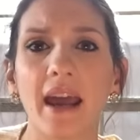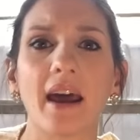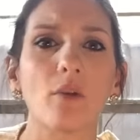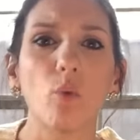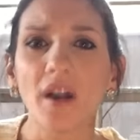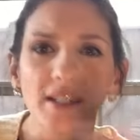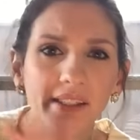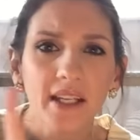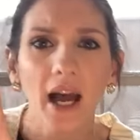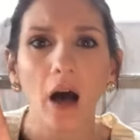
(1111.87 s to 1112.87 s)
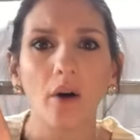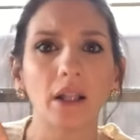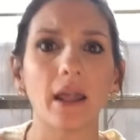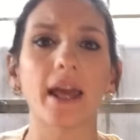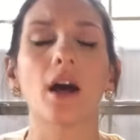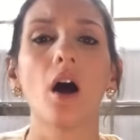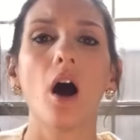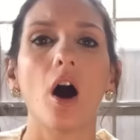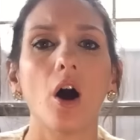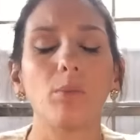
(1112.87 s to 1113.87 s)
and I want to see how it like
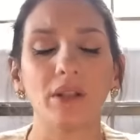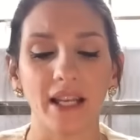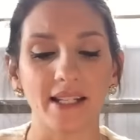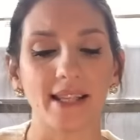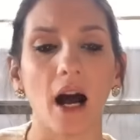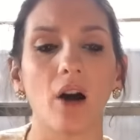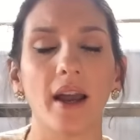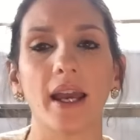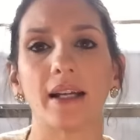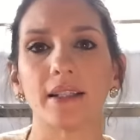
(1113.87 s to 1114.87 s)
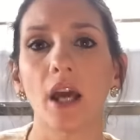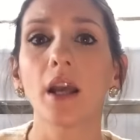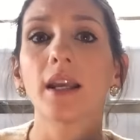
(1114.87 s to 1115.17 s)
all plays out. And